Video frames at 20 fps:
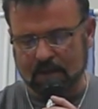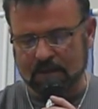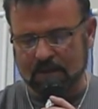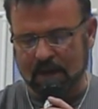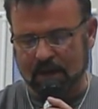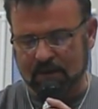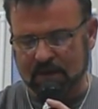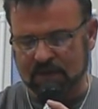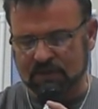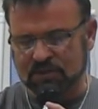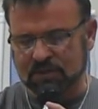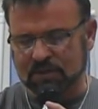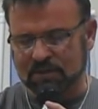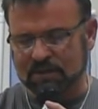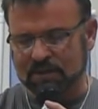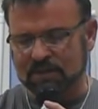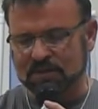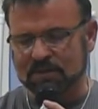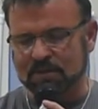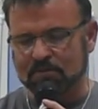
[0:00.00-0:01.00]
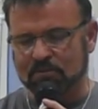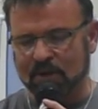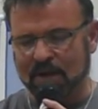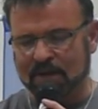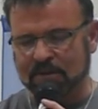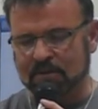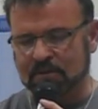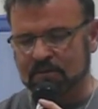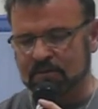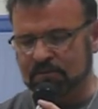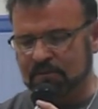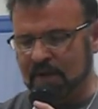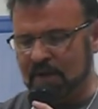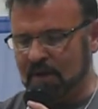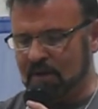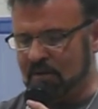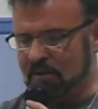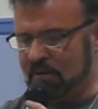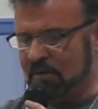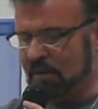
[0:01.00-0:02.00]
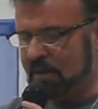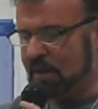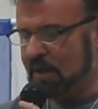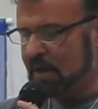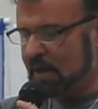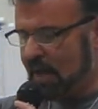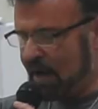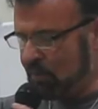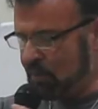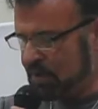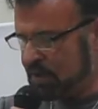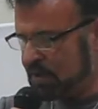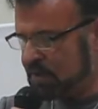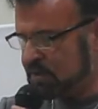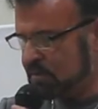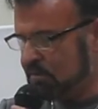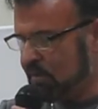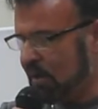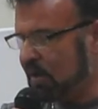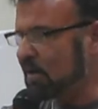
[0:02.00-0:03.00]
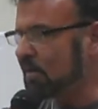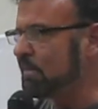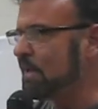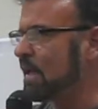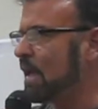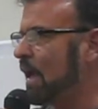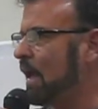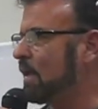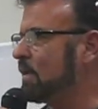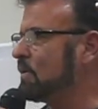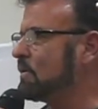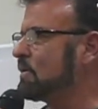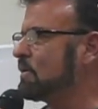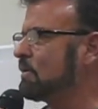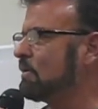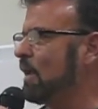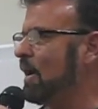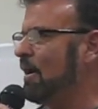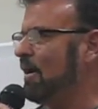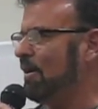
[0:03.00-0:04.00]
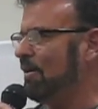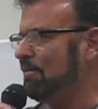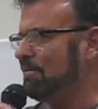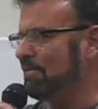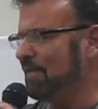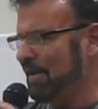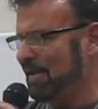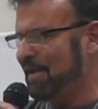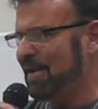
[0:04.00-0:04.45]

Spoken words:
There he stood as the brethren fell, and with a smirk began to rail,